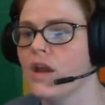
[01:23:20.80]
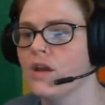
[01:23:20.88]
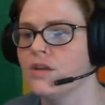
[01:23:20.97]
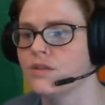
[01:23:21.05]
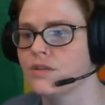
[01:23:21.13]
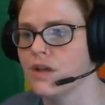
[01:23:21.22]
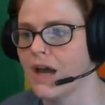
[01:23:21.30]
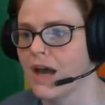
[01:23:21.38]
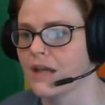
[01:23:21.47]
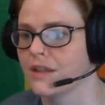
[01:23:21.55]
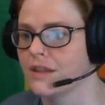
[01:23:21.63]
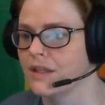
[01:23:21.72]
So
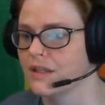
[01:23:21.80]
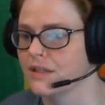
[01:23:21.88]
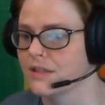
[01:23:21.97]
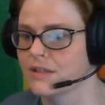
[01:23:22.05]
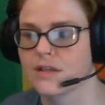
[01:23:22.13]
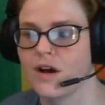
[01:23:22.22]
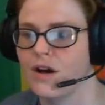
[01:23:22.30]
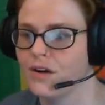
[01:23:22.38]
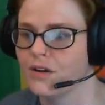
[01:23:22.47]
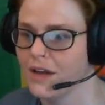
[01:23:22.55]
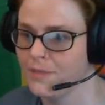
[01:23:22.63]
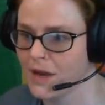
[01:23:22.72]
yeah, this all
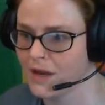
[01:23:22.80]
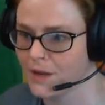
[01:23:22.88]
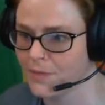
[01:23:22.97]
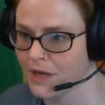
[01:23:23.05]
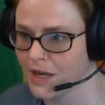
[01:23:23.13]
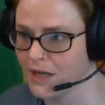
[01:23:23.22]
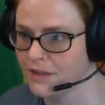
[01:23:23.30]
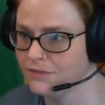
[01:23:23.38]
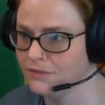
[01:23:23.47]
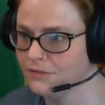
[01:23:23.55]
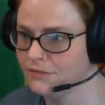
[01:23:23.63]
came back up again.